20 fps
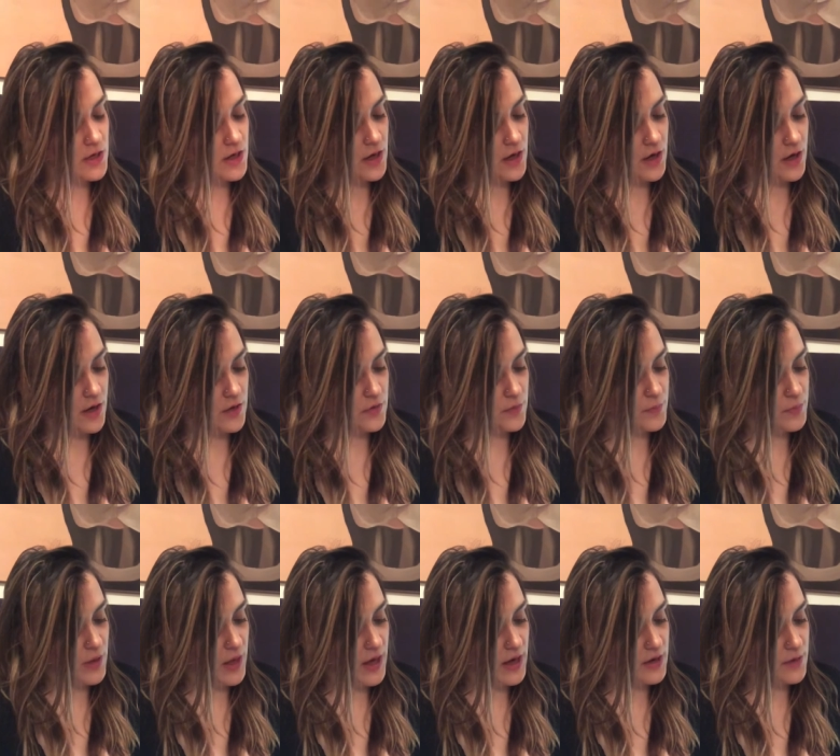Uh, the
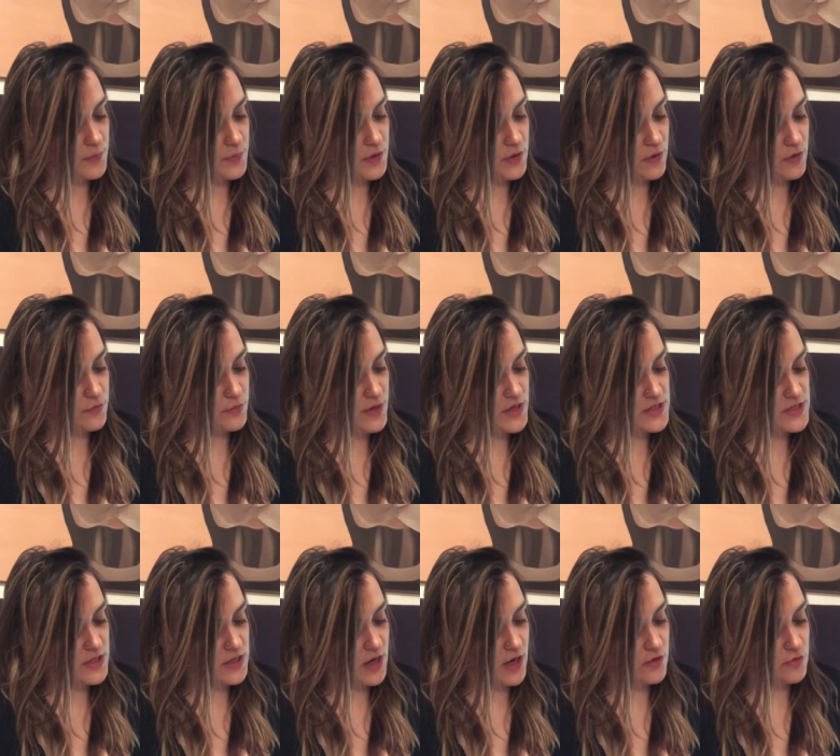Black Peel-Off Mask
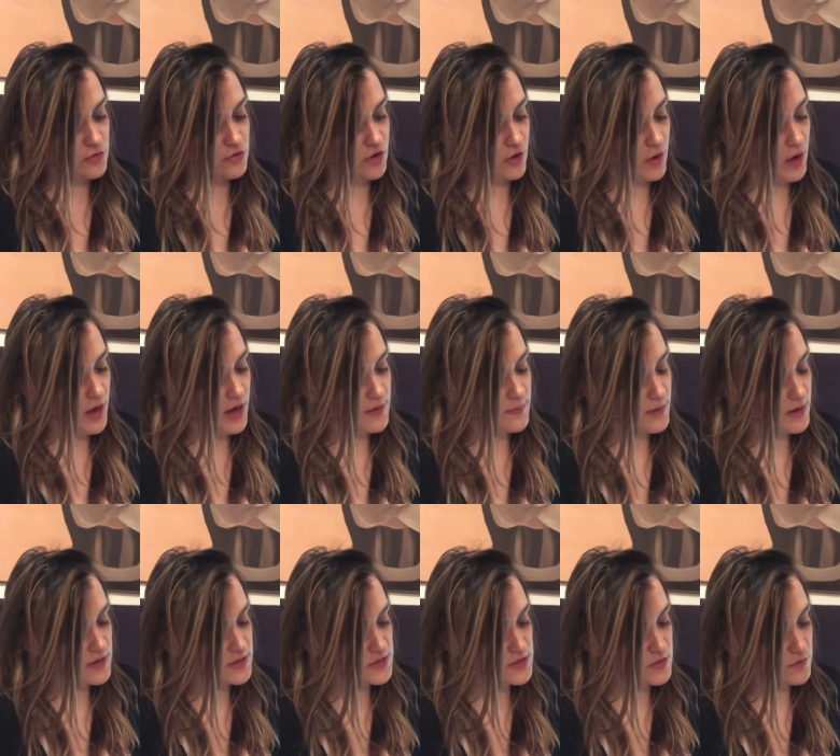and Hydrogel Eye
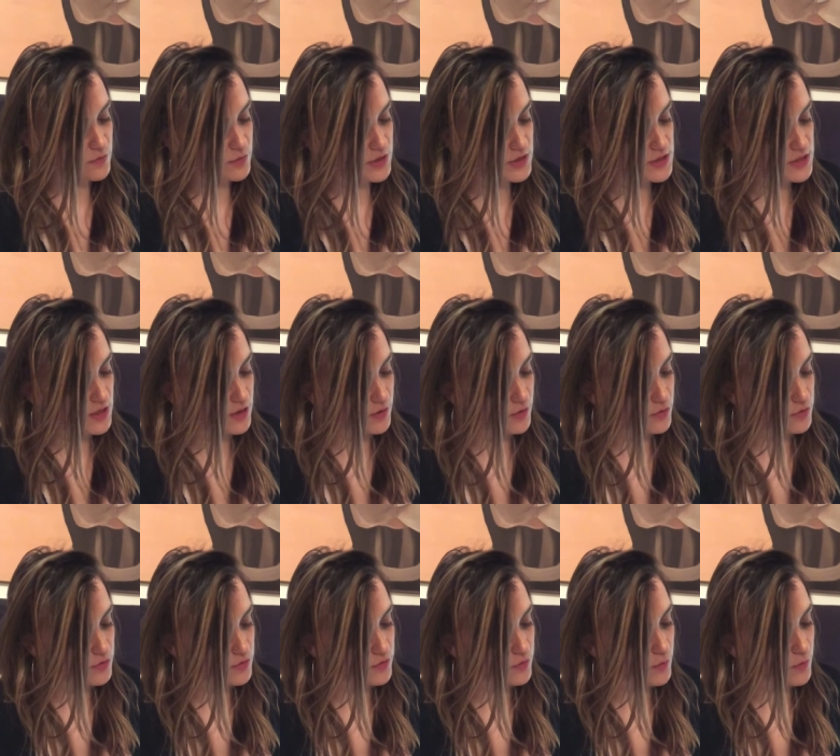Mask
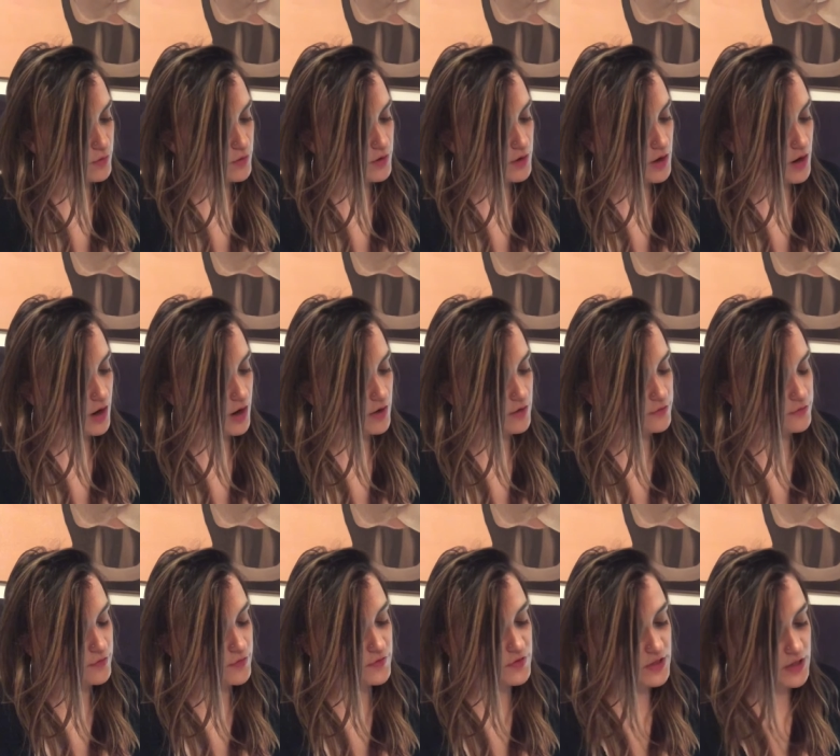retails for uh,
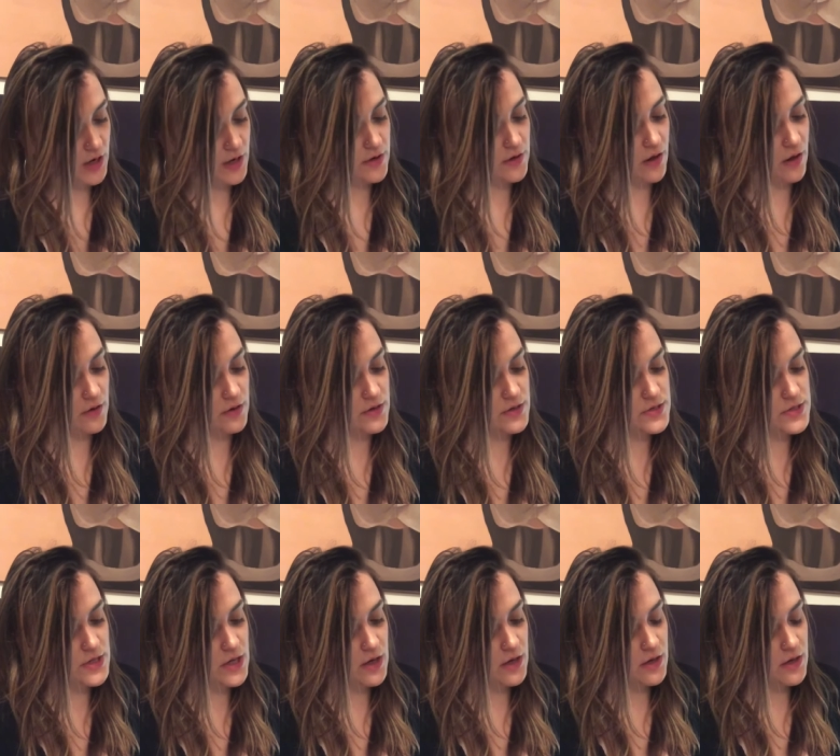$59.